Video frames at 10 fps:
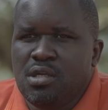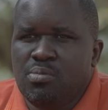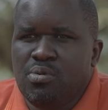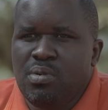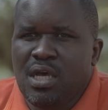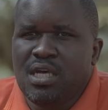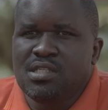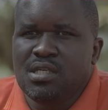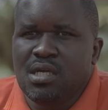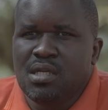in
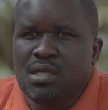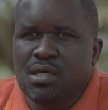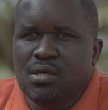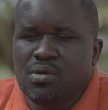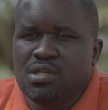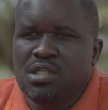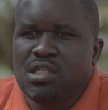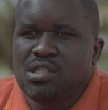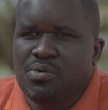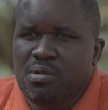mobilizing and
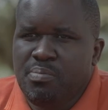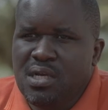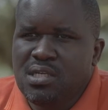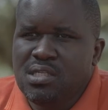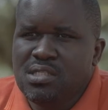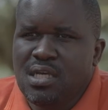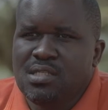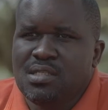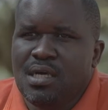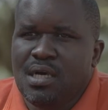coordinating with partners.
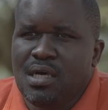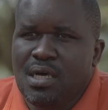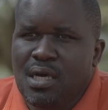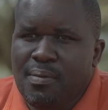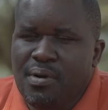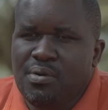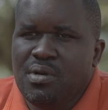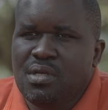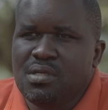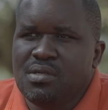That's
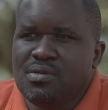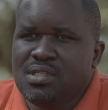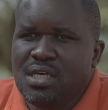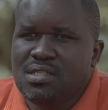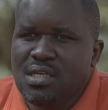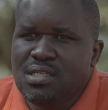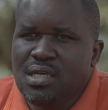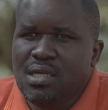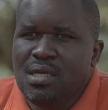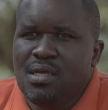Kabarole Research
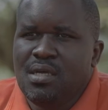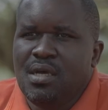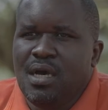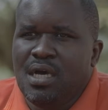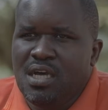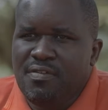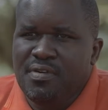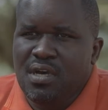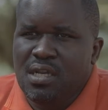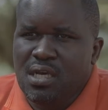Center and
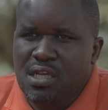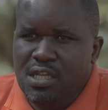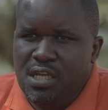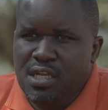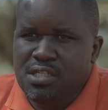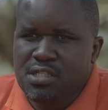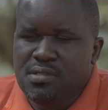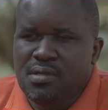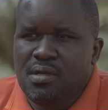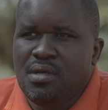African Clean Energy.
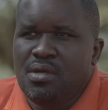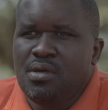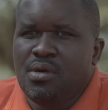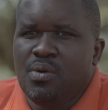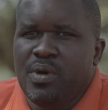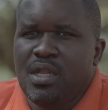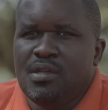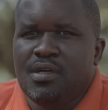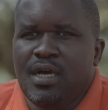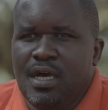
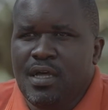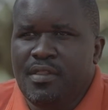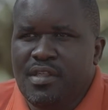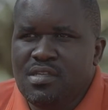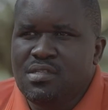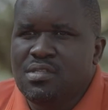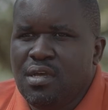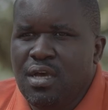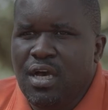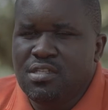Well, this
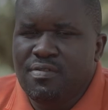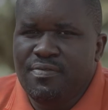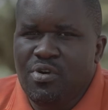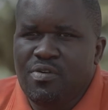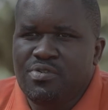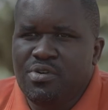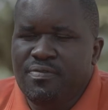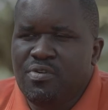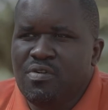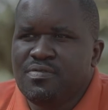
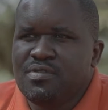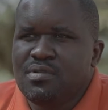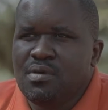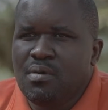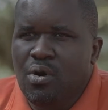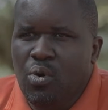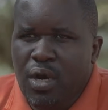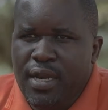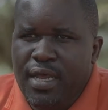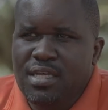involves
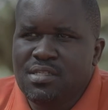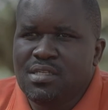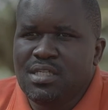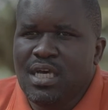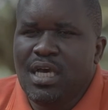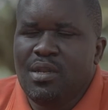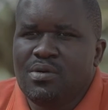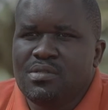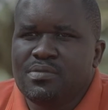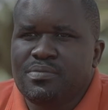organizing
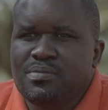dialogues,